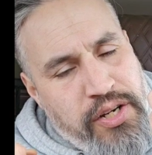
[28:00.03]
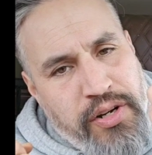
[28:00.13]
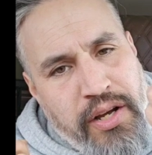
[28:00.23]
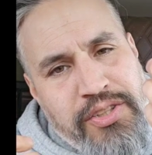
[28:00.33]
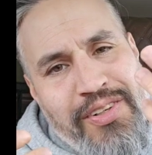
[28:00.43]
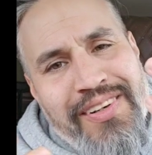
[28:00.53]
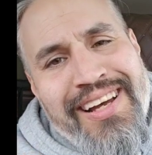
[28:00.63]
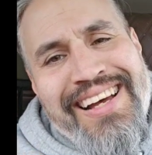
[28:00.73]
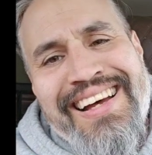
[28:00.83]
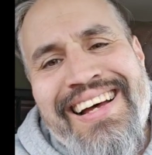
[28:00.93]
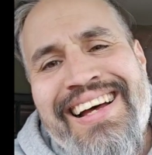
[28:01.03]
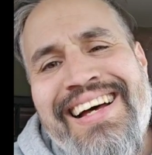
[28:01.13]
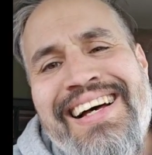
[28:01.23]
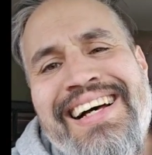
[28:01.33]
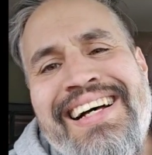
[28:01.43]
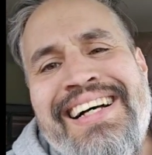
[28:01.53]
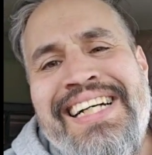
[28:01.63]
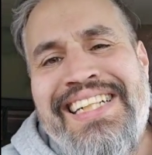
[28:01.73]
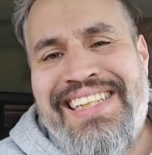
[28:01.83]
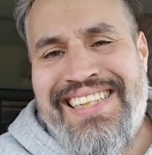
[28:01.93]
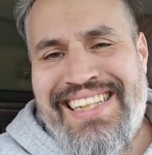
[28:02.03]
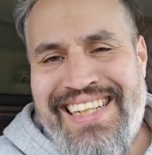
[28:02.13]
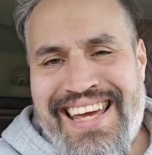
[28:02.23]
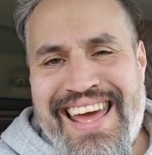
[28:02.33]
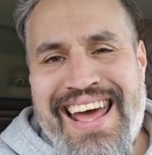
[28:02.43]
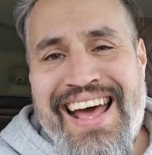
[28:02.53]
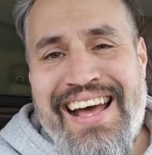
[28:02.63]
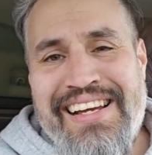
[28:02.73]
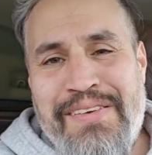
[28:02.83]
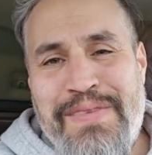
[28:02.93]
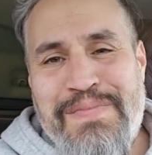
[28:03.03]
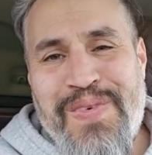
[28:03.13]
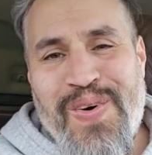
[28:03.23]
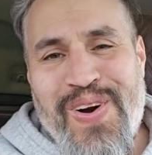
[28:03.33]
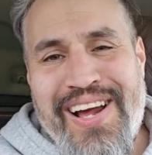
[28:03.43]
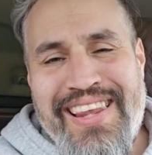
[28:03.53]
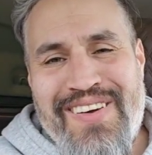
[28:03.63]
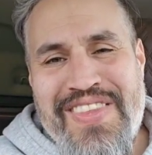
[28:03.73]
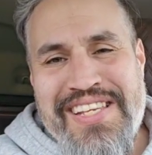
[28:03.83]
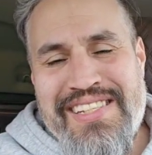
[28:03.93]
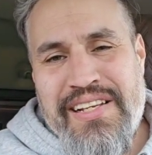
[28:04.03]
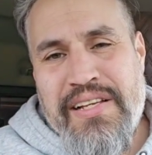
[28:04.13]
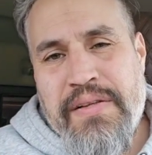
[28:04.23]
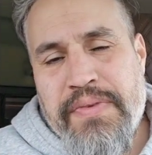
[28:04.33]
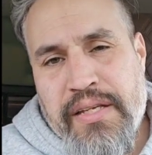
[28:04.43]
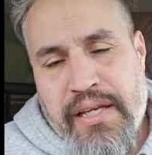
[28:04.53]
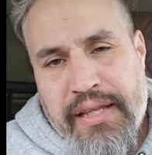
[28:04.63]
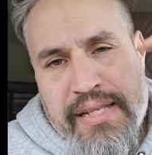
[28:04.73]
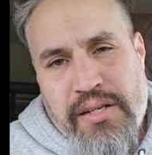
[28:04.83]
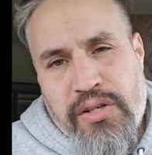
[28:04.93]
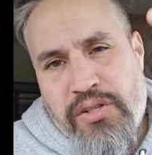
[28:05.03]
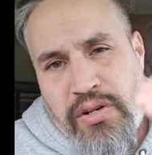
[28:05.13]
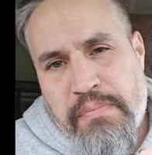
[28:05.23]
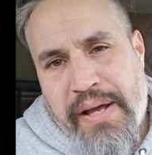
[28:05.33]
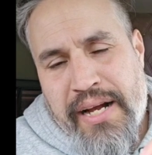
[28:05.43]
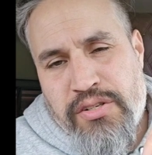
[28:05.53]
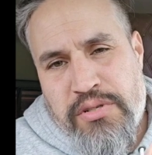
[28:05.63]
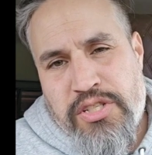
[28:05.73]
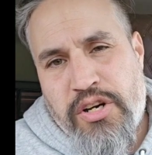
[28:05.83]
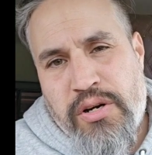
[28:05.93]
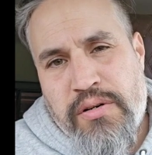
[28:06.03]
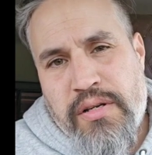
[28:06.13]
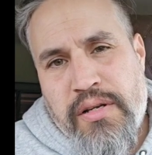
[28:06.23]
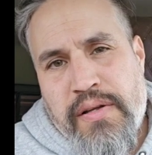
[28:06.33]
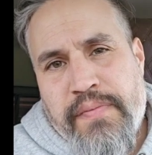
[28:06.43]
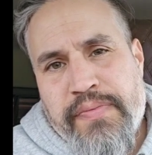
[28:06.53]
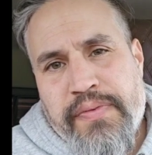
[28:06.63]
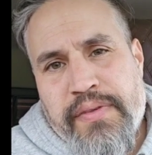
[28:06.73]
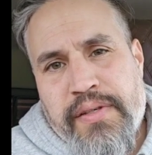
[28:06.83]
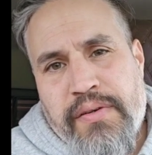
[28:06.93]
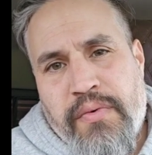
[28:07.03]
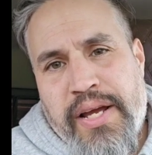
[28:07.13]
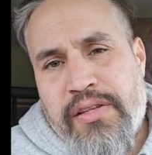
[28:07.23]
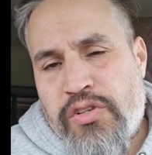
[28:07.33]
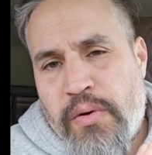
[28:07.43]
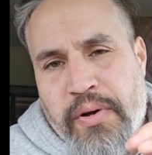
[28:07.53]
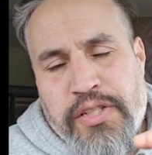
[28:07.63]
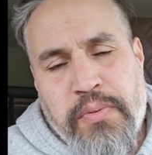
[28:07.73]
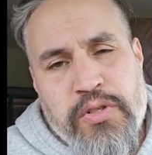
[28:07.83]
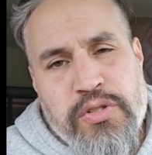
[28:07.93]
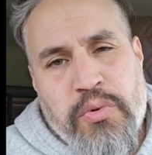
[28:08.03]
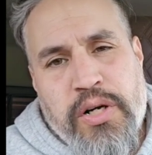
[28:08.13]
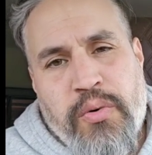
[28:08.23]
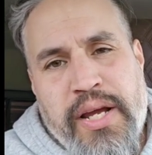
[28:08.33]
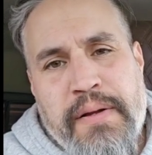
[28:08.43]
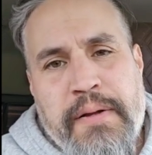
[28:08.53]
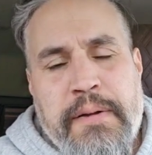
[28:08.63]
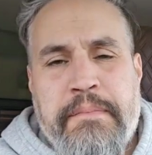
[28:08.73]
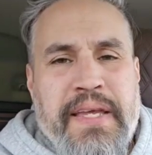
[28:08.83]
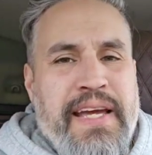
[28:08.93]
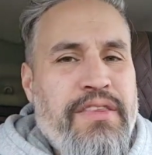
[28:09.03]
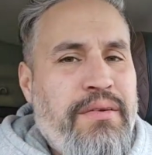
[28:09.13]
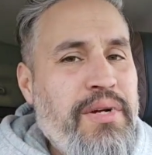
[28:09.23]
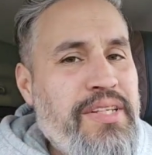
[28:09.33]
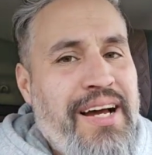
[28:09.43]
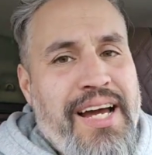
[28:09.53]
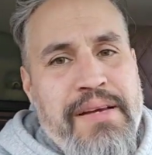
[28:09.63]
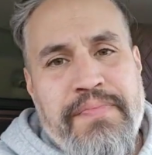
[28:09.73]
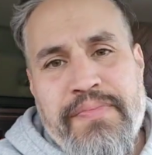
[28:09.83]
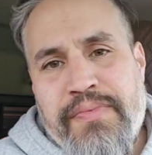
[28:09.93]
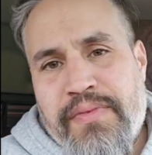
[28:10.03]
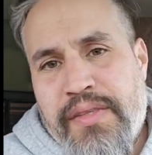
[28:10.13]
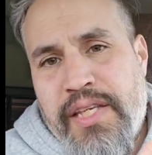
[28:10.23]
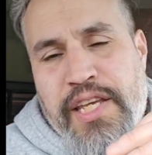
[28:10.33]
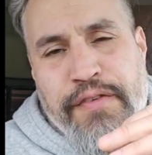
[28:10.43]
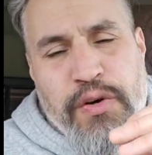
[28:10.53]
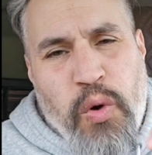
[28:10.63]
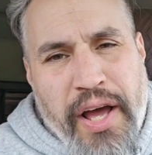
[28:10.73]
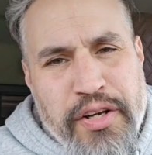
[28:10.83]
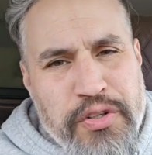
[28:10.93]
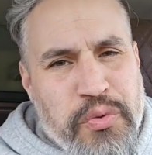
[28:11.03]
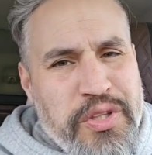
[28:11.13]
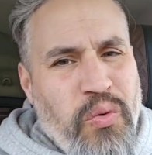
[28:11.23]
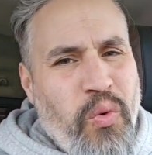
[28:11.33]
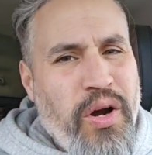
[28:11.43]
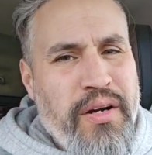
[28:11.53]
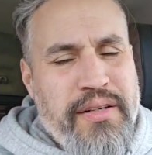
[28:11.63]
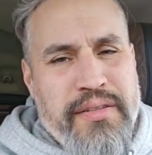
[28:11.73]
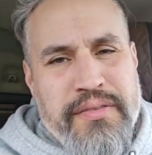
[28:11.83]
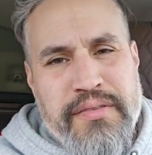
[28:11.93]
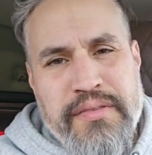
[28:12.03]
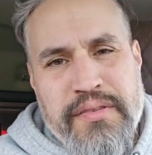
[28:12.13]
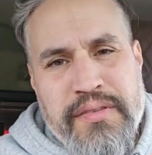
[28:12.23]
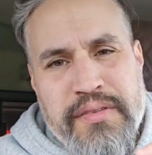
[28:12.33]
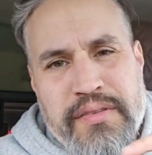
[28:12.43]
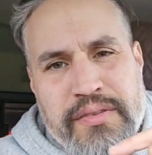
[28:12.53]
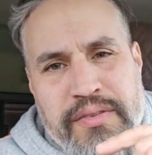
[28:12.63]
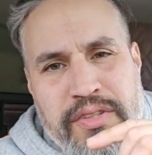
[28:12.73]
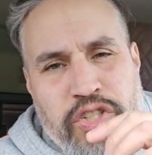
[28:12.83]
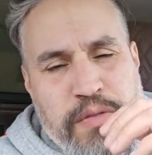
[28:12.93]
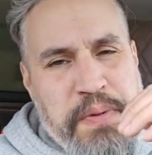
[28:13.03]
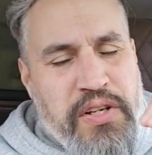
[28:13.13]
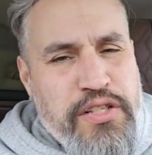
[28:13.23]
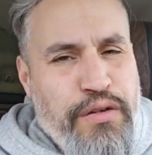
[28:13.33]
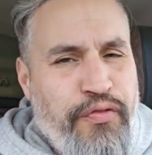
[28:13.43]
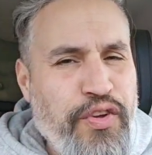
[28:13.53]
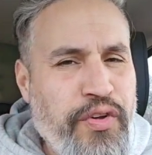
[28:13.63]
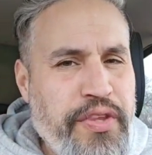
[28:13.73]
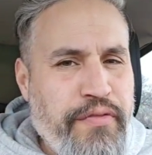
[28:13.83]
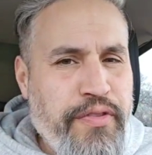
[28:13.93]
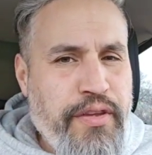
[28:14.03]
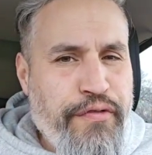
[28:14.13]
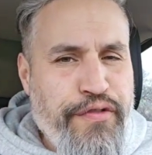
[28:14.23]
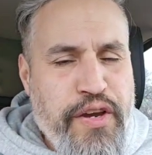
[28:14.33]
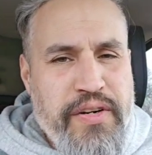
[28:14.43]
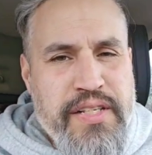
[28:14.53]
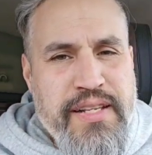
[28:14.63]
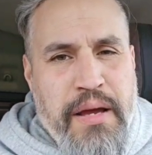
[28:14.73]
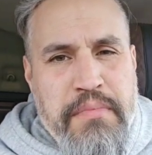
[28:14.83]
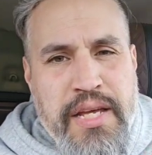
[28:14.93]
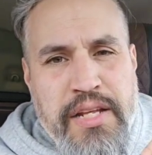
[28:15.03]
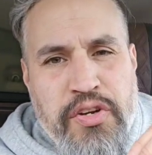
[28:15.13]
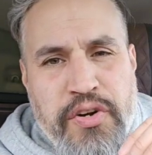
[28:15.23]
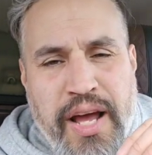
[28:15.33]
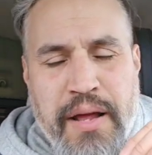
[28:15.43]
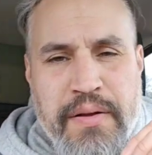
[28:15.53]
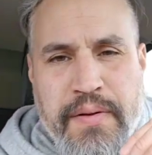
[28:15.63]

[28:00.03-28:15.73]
your knuckle and go, ah, yeah. Give me more. I love this. And that's how you turn it back to a 0, right? The turbo exposures work great. And 3 times, even while you're doing the work, just because you feel the fear does not mean you're not